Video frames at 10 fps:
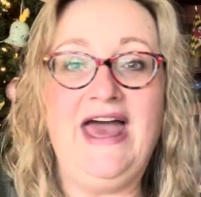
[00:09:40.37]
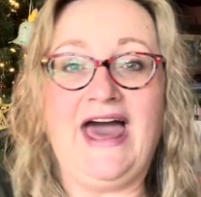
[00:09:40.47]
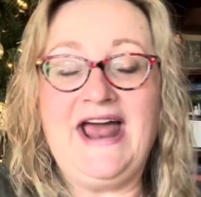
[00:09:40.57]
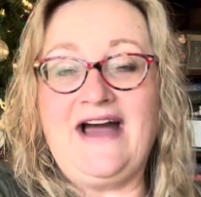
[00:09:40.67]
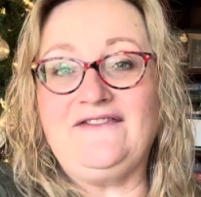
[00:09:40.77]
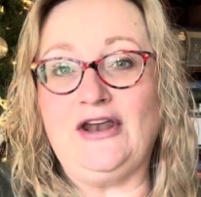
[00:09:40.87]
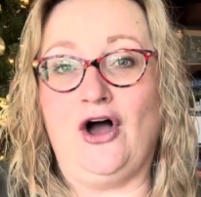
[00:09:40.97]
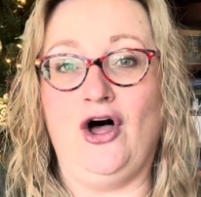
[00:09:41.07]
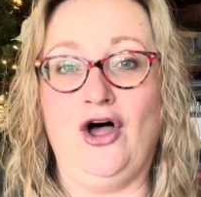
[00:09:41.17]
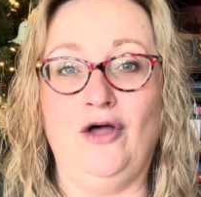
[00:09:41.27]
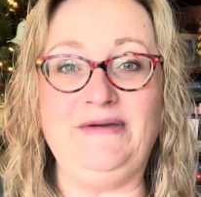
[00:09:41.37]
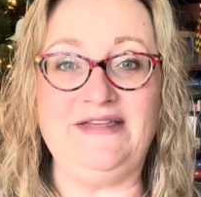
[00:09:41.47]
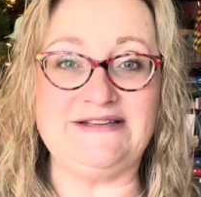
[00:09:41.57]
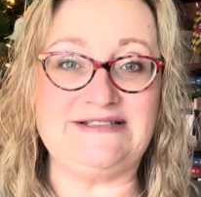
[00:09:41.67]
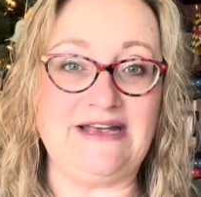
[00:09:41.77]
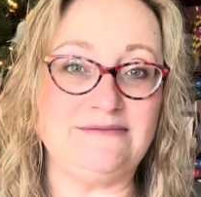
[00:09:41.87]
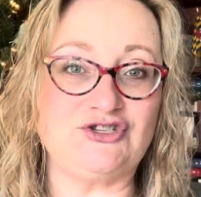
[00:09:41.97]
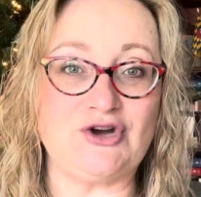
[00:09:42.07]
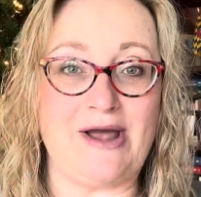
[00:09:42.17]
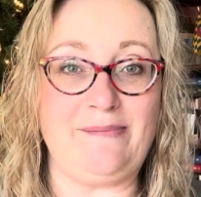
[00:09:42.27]
and have it all be the same
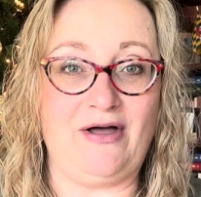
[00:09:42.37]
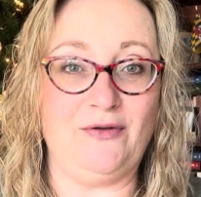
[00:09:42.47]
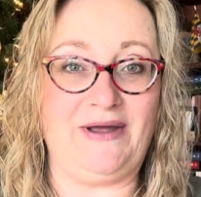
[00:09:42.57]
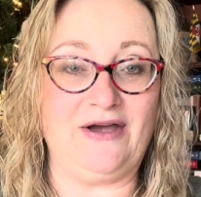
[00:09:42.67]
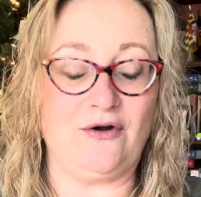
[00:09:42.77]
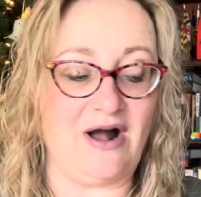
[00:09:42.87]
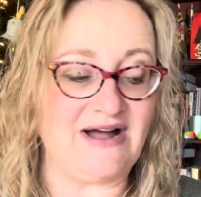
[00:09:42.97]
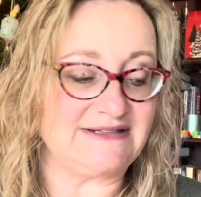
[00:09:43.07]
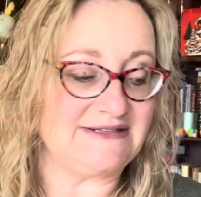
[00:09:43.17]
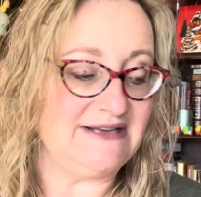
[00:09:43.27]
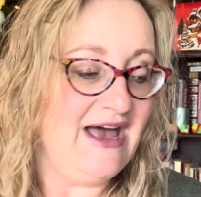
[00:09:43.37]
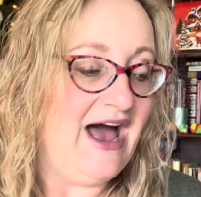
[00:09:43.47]
stripe all the way across.